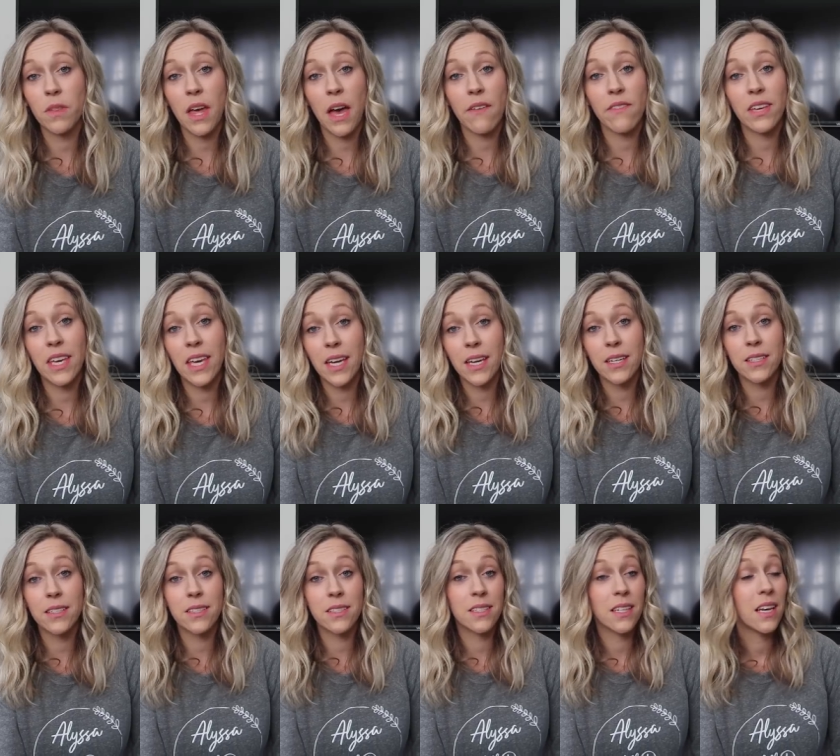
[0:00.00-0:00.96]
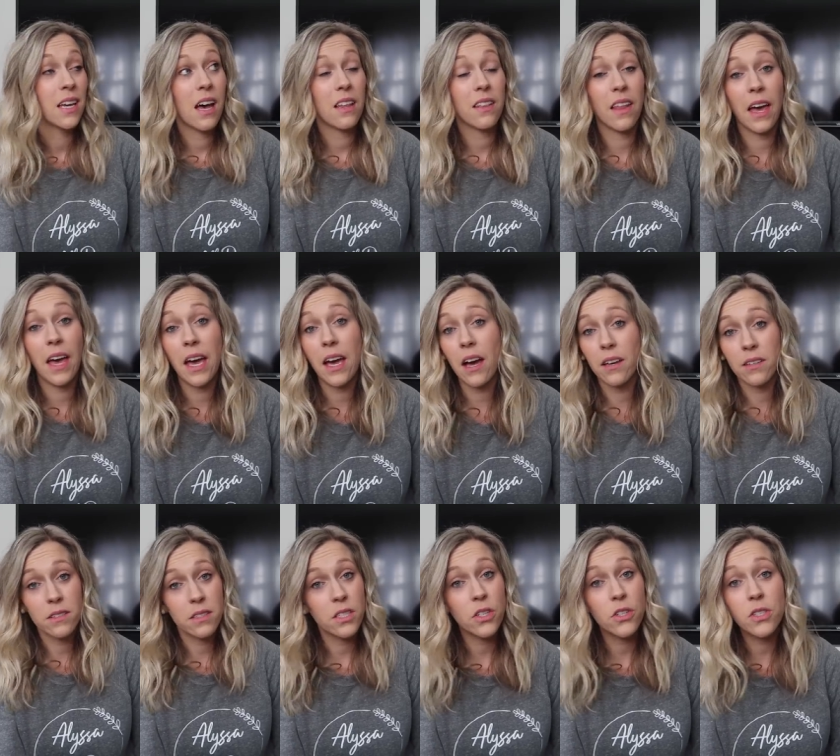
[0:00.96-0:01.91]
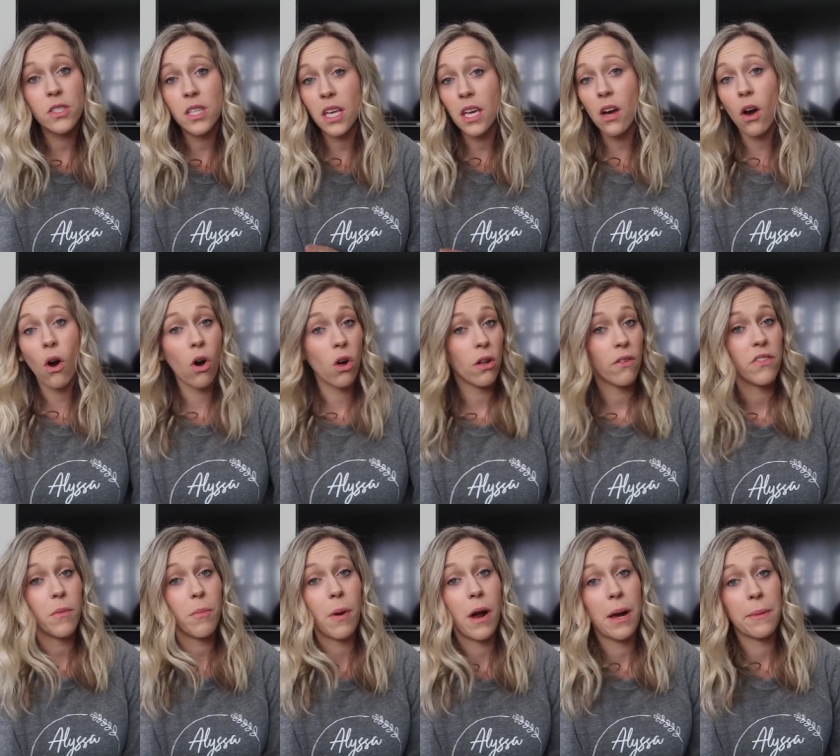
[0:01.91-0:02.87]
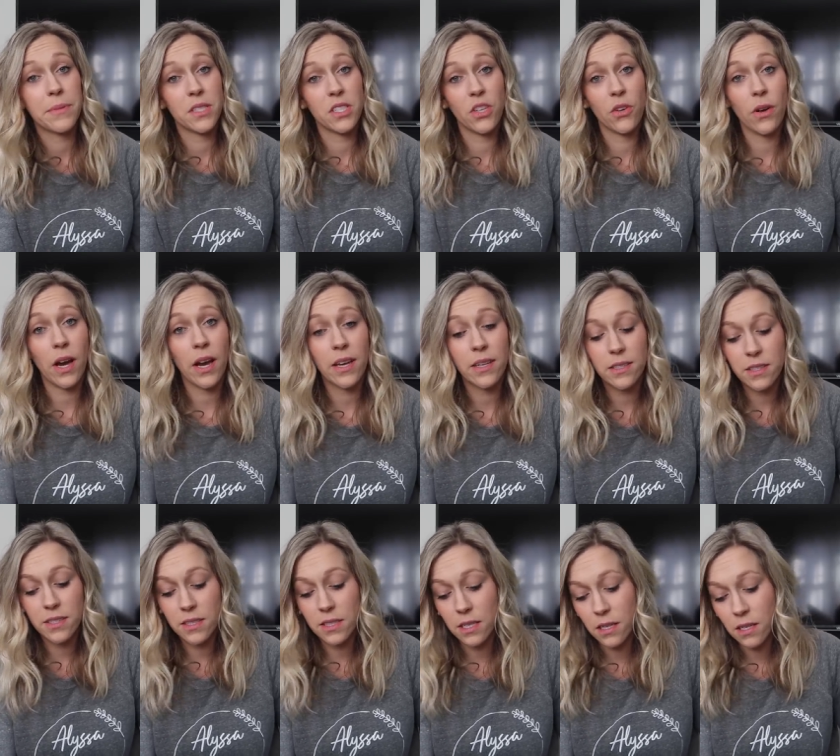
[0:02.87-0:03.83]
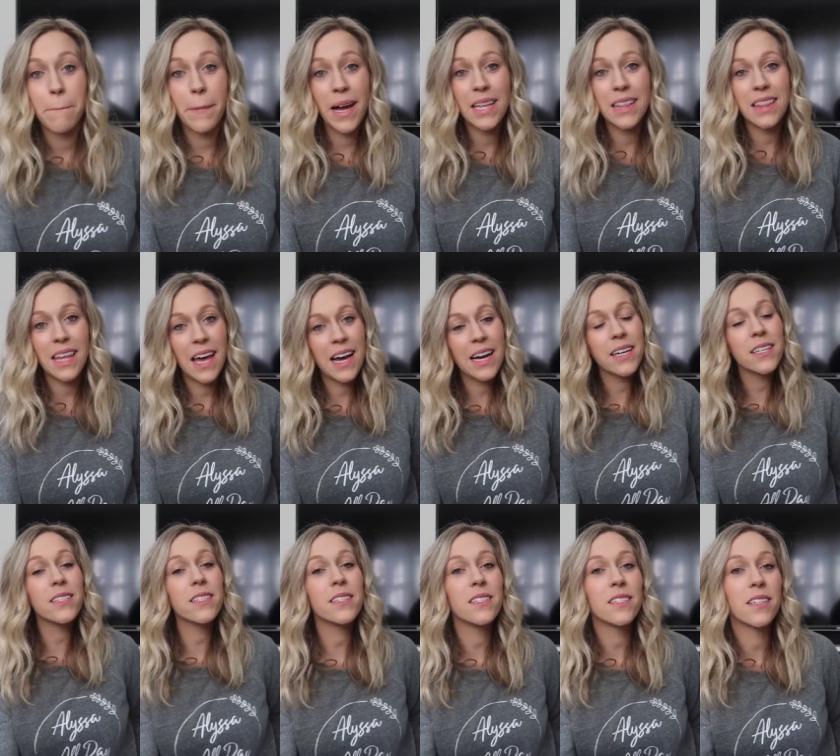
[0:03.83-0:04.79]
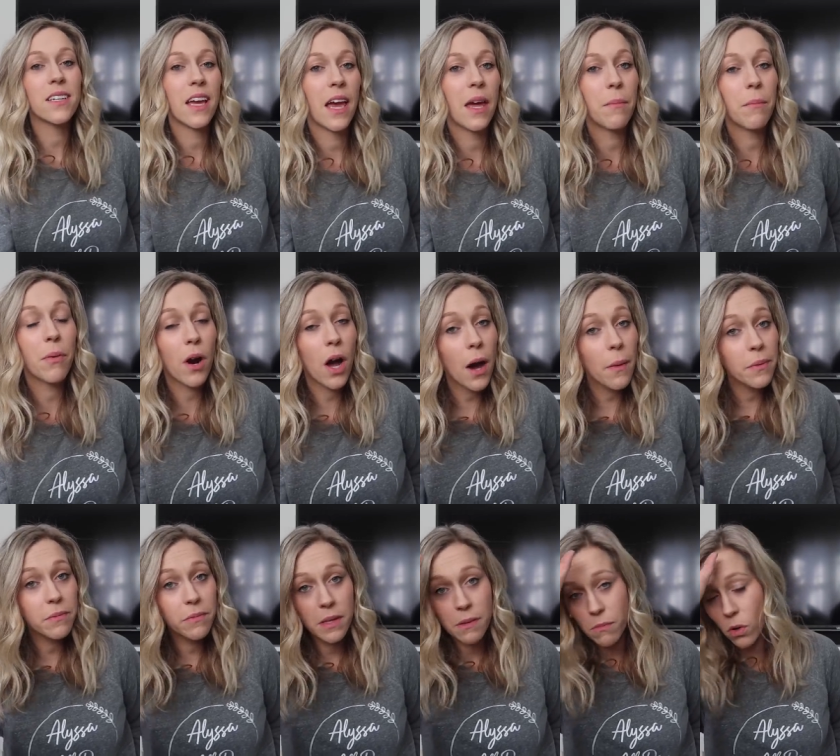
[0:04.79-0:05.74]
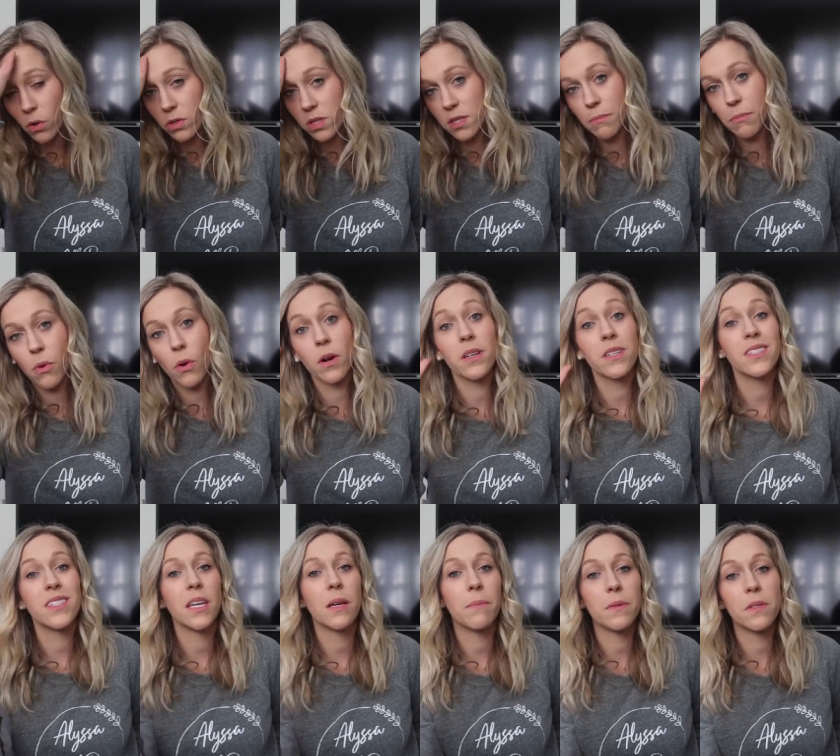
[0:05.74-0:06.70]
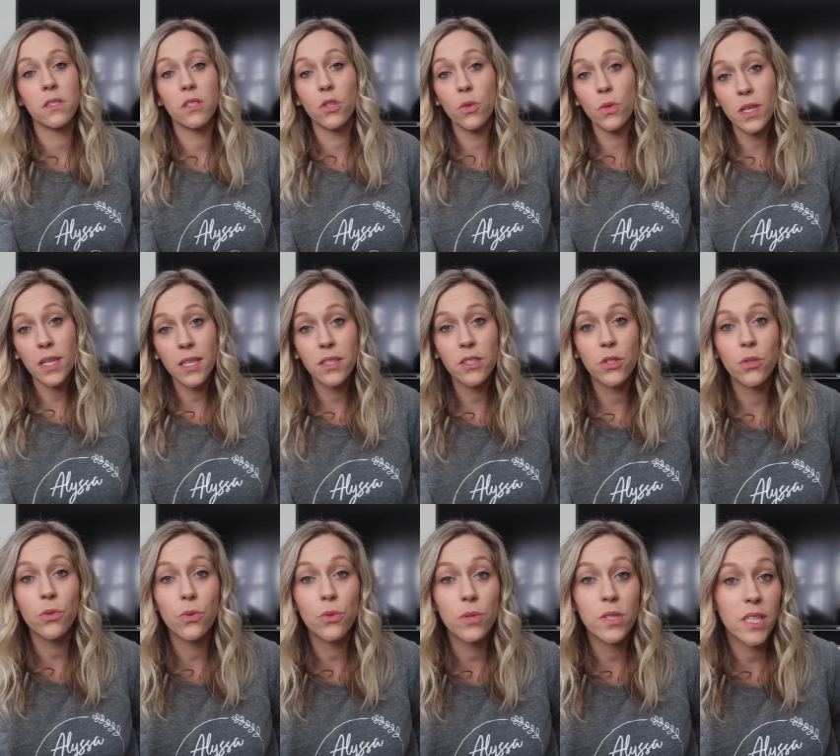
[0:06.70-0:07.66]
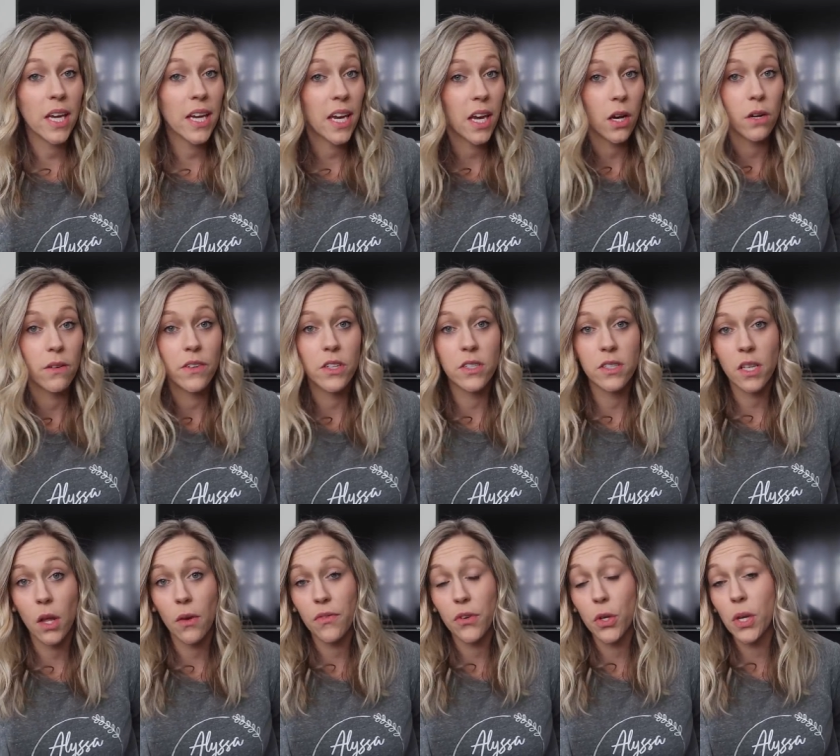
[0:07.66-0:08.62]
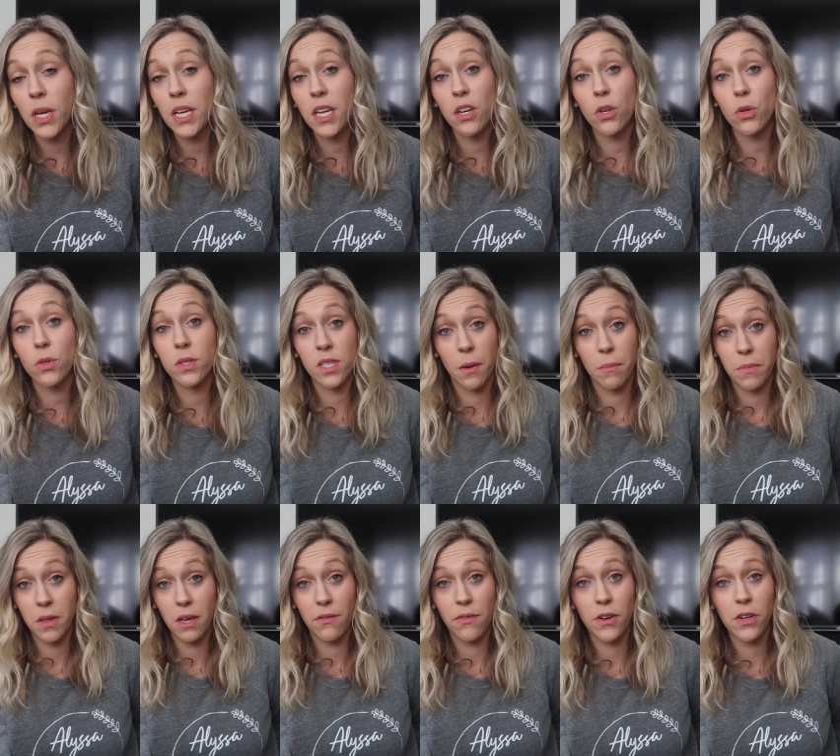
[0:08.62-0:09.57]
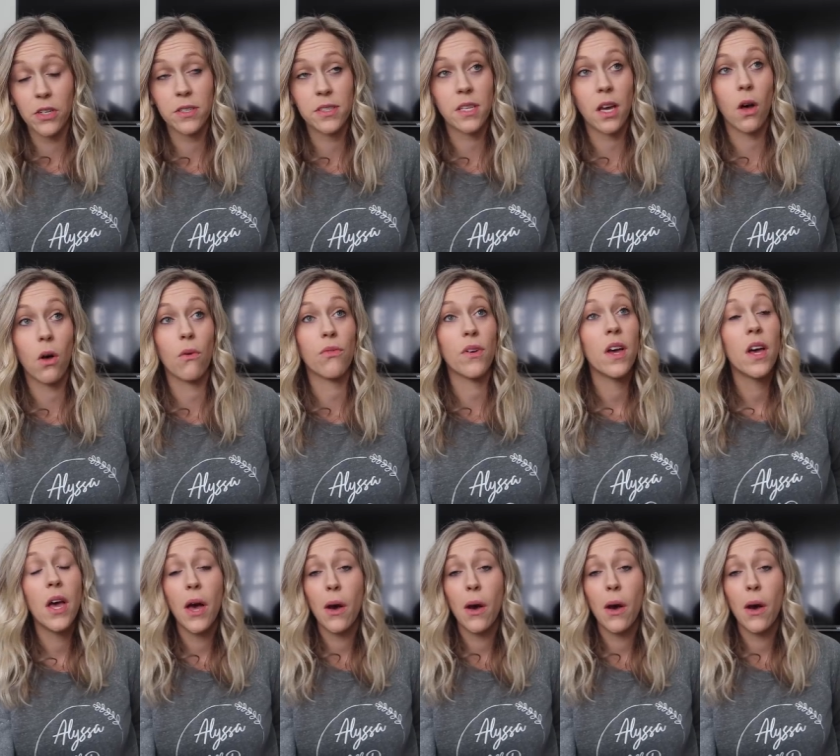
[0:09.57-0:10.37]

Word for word: with having kids like, seriously, all of the props to you guys. My last and probably most important tip is you need to take care of yourself. You need to do something for yourself,